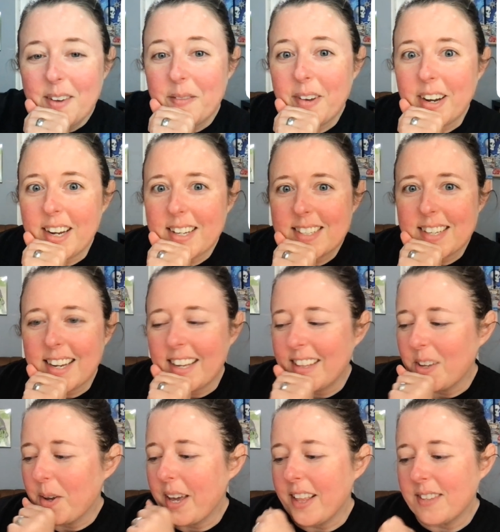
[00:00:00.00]
Very exciting.
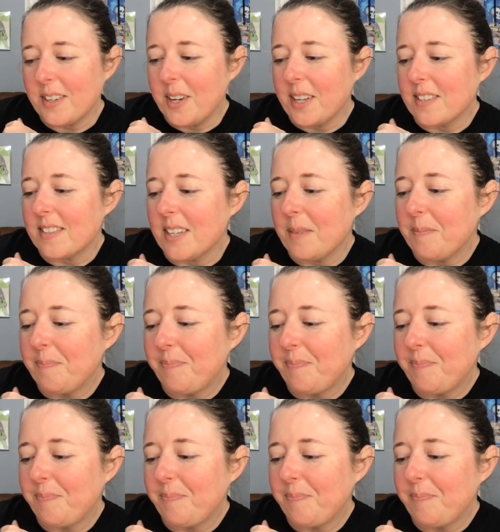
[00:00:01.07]
Okay, that's all I get to see.